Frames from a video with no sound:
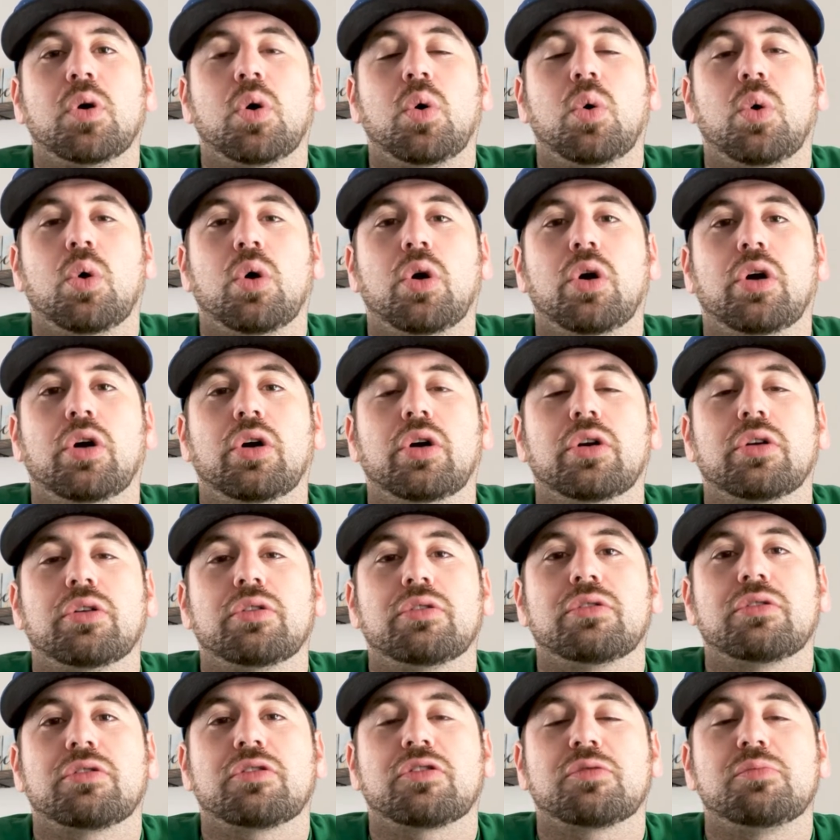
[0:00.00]
or
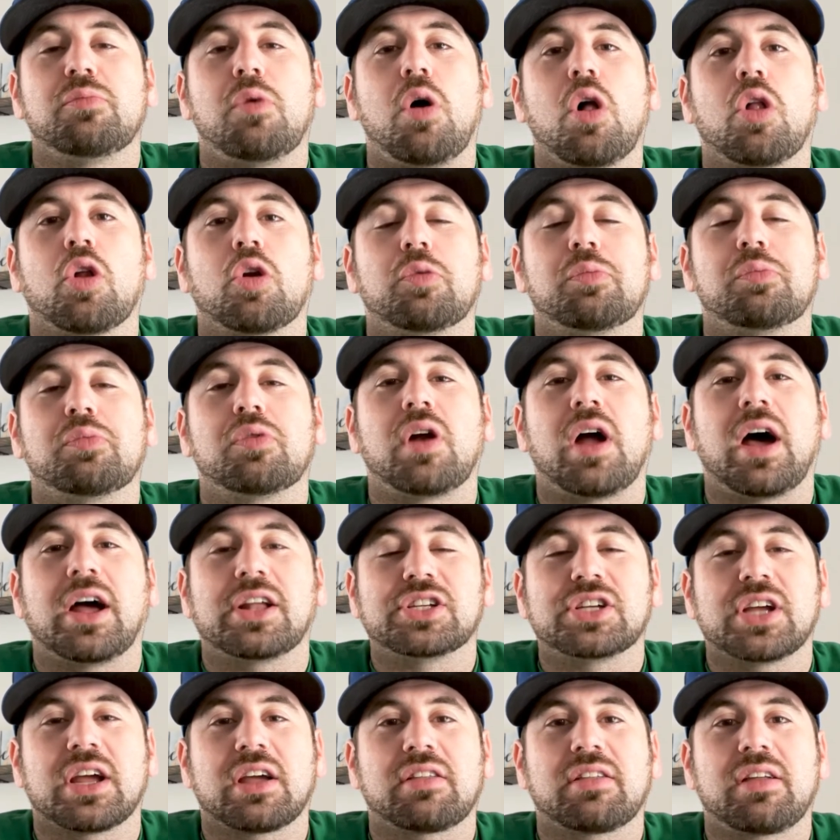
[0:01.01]
smaller
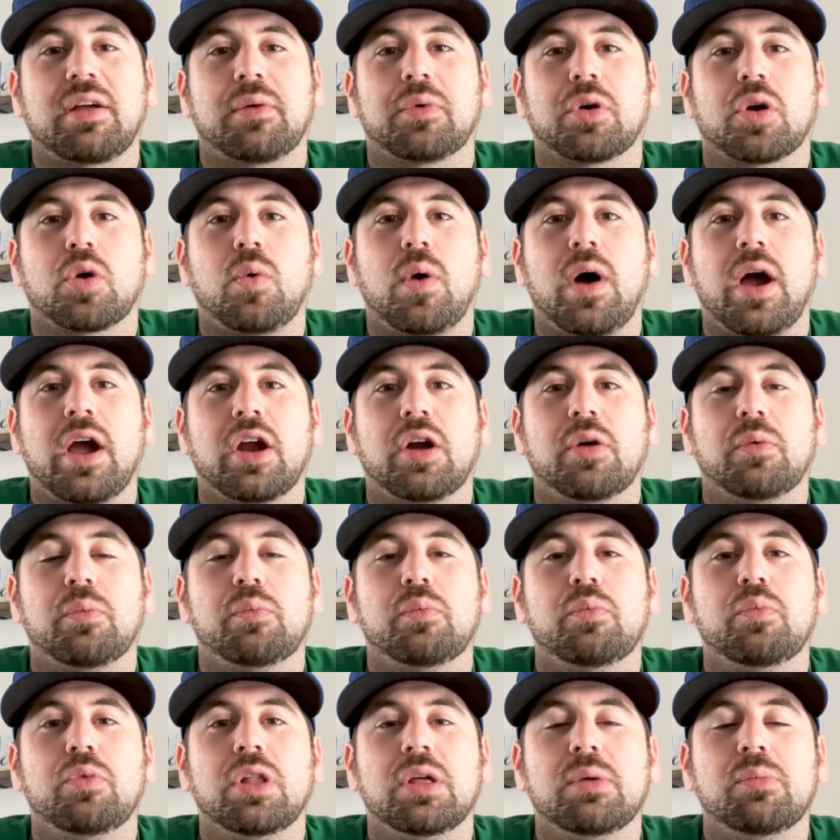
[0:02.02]
projects that require
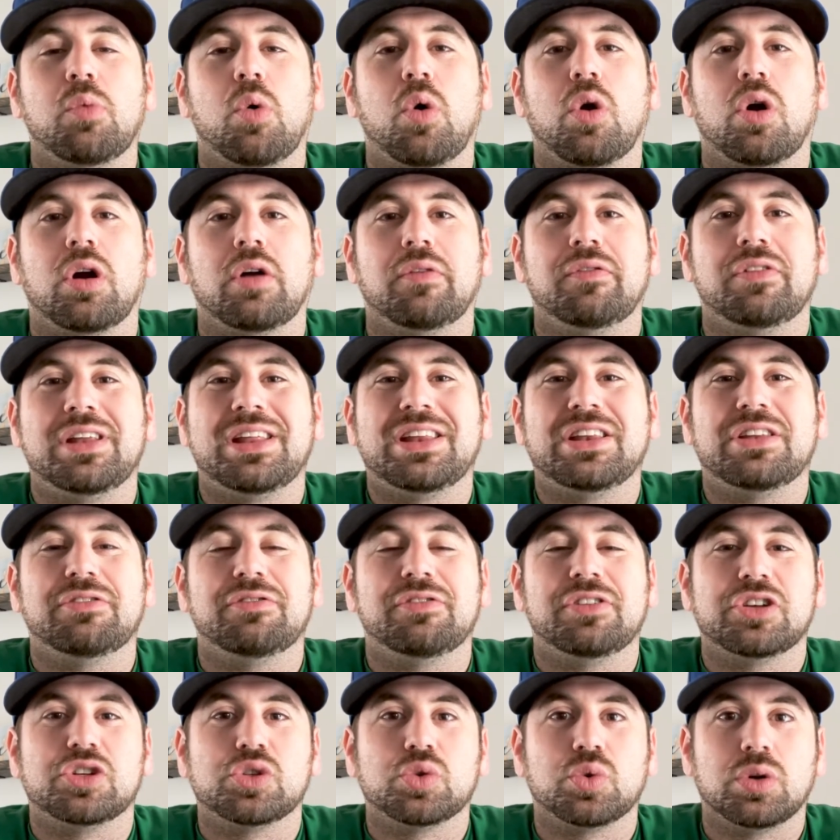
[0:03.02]
really more of an
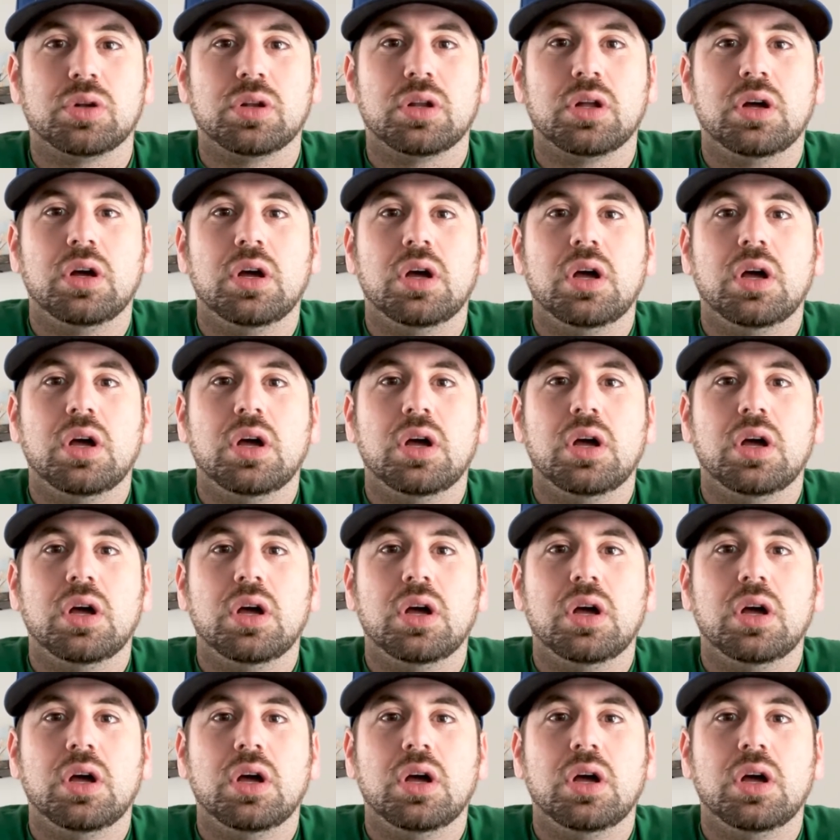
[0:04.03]
individual.